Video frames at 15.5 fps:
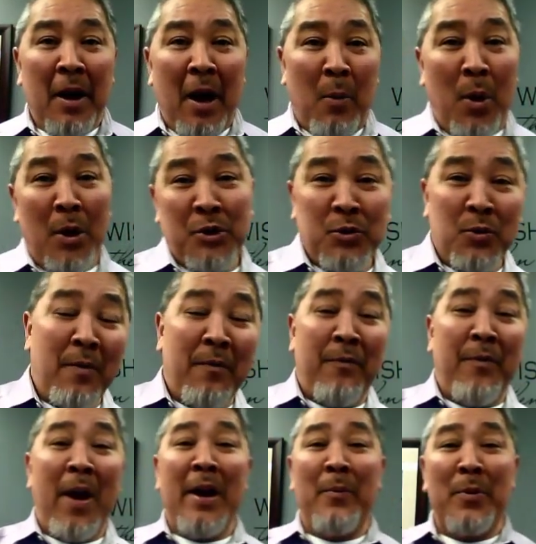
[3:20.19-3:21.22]
I want you on
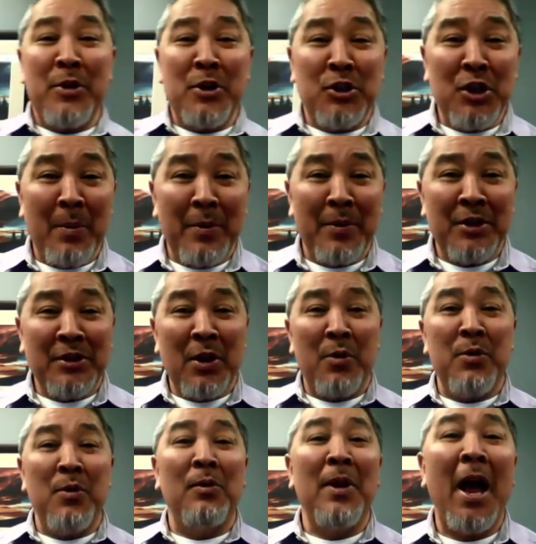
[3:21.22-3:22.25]
Friday when you jump on the
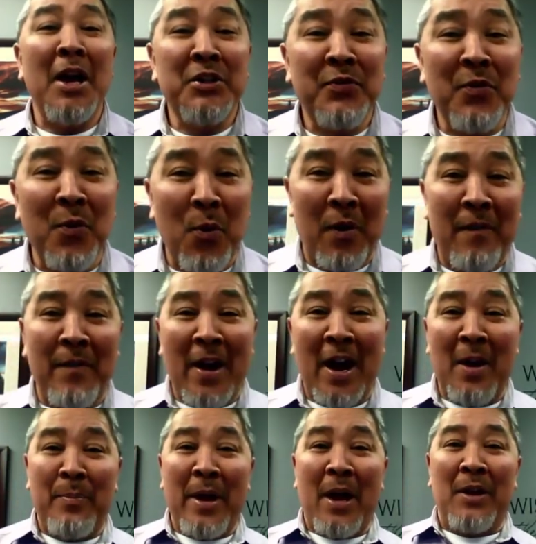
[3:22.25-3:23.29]
scale, you lost 4 or
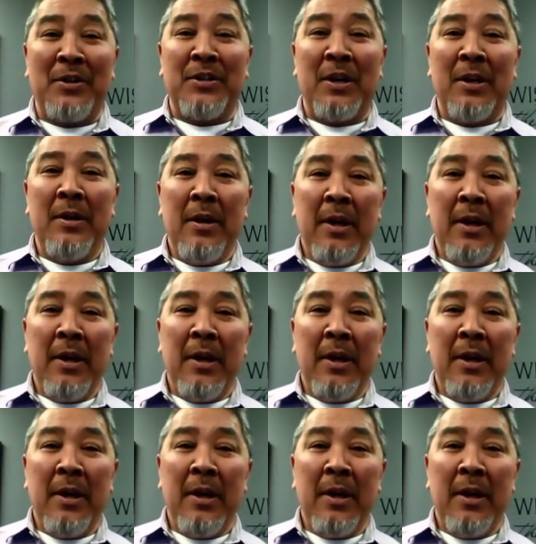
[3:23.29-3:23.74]
5 pounds.